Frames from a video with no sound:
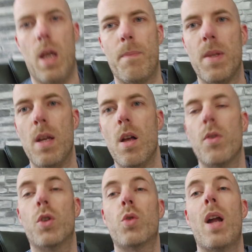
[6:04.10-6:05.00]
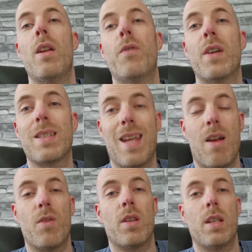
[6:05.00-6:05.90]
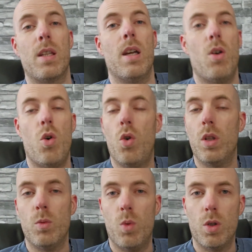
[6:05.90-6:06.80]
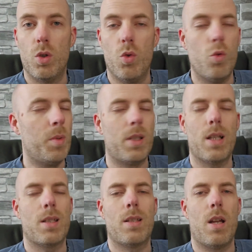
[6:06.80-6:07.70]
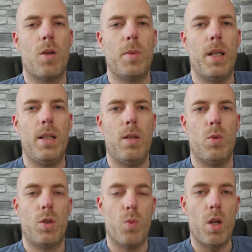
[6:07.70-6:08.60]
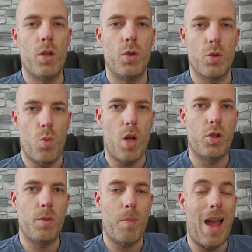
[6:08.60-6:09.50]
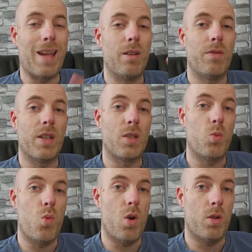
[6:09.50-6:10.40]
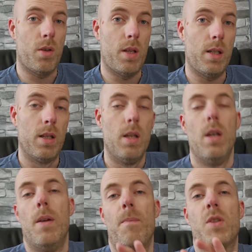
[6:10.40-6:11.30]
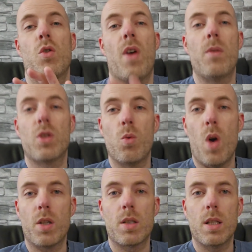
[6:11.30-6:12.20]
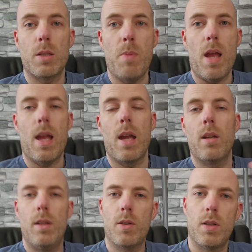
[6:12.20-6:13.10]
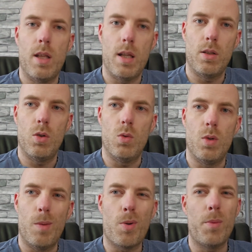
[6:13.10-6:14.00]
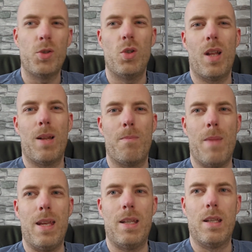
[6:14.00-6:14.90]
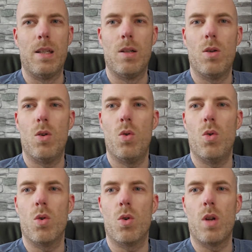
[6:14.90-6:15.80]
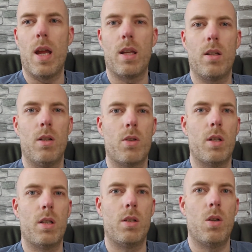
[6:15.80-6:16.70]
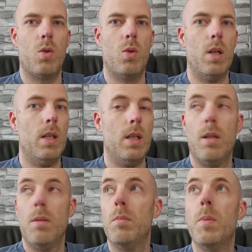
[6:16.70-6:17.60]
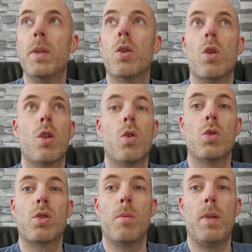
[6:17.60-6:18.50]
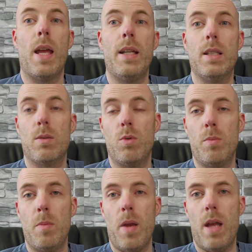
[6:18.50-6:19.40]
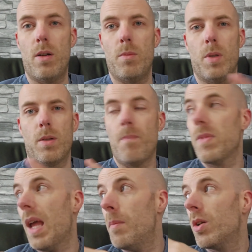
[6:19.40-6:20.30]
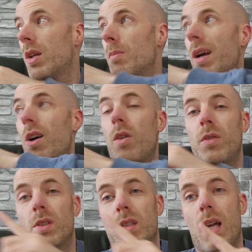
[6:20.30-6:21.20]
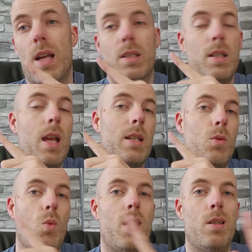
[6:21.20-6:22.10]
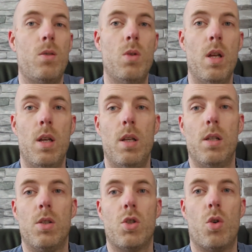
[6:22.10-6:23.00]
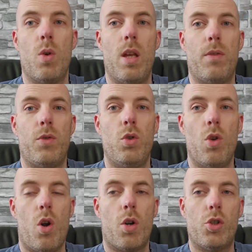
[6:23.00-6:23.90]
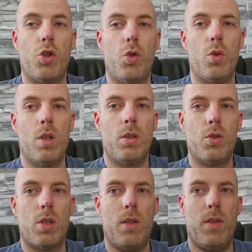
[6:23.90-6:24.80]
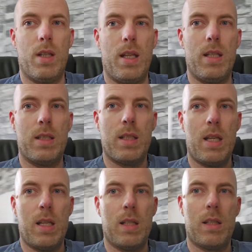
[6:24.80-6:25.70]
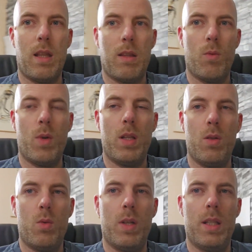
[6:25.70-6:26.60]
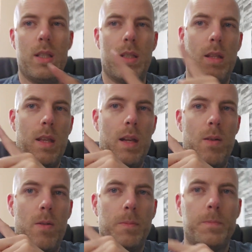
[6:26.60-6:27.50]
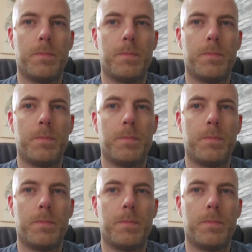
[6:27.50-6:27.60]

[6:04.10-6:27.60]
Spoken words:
that. They'll try to fix everything all in one go, but that's a terrible idea. What you want to do is watch it back and fix one thing. So if I was to watch this back, I could look at that and go, I probably should have had a mic. Or I could look at it and go, maybe turning on some lights would be better. But I'm lucky my office actually has a window. So if you are shooting, I'll just give you an insight into that. The window is there.